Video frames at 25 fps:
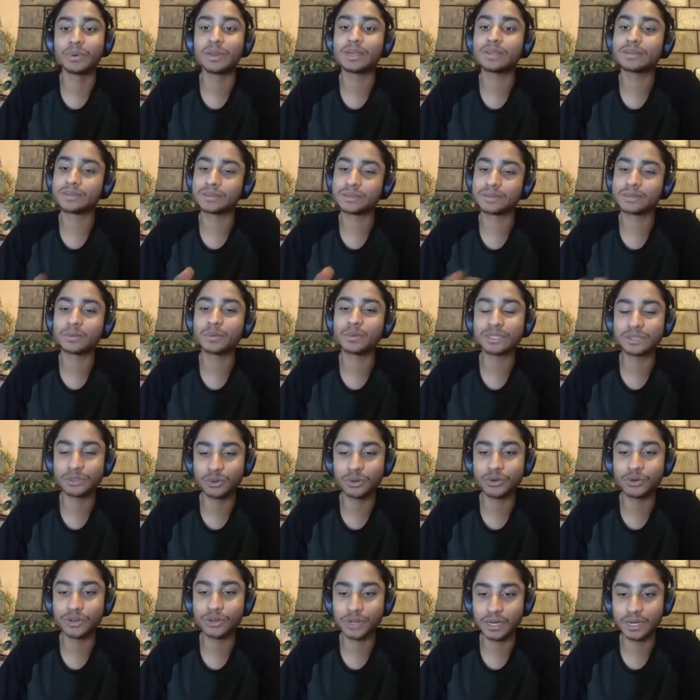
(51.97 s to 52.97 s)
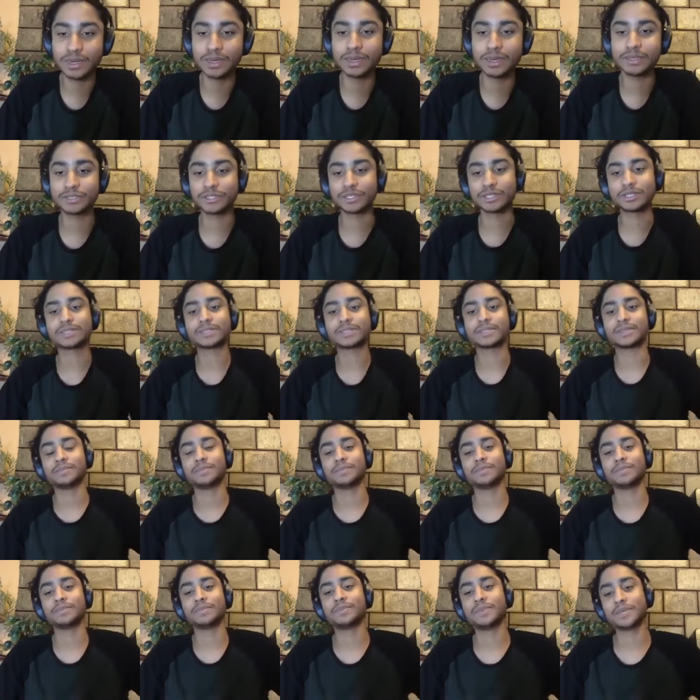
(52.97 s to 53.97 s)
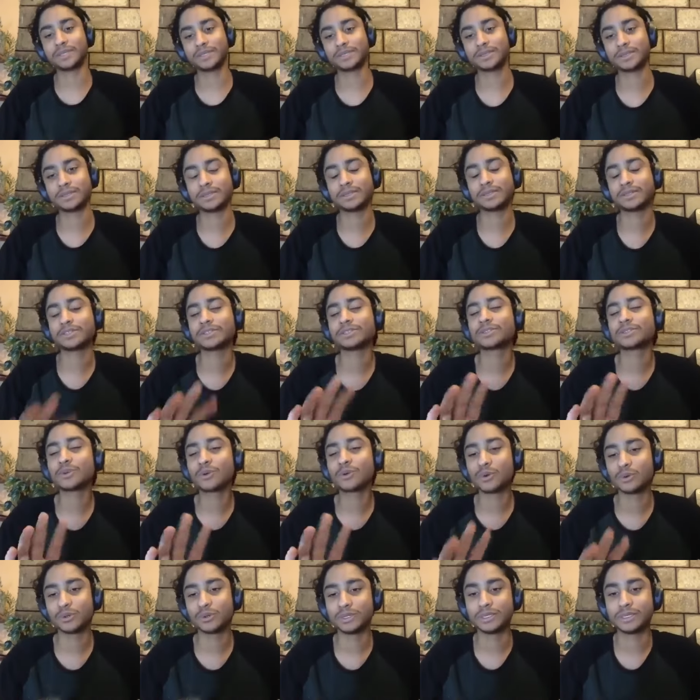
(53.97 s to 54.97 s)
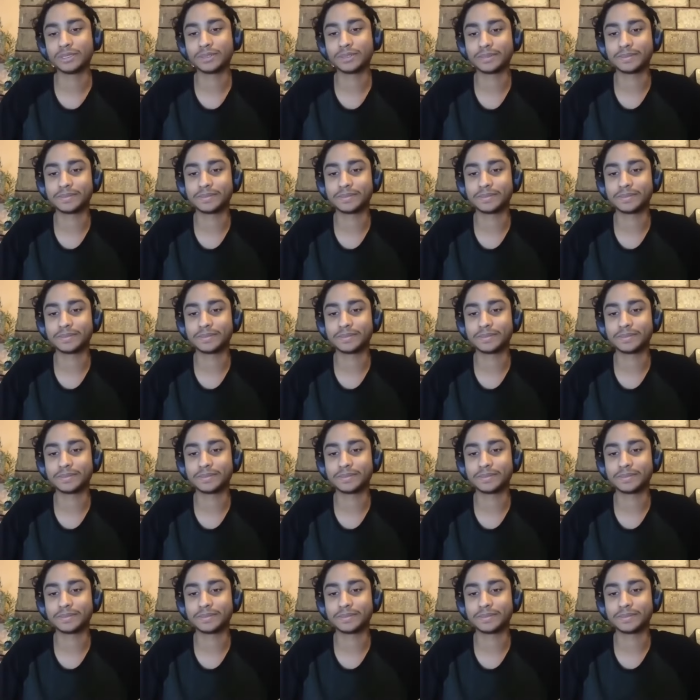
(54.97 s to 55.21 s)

well, it's, it's not raining. It's just a bit. It's just cold.